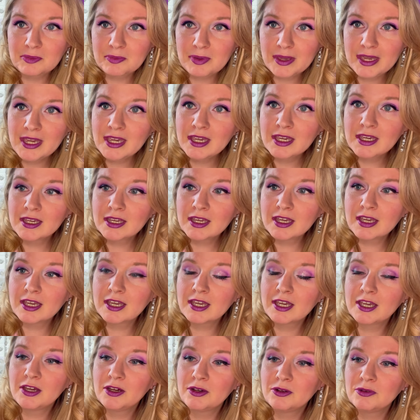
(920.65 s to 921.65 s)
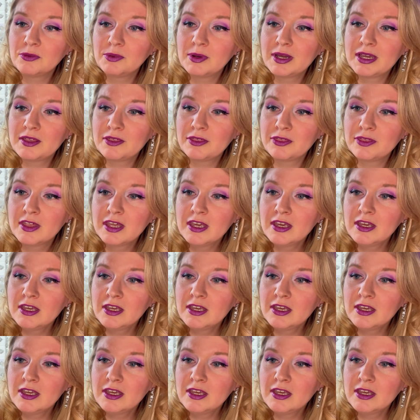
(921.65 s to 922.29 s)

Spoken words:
pink with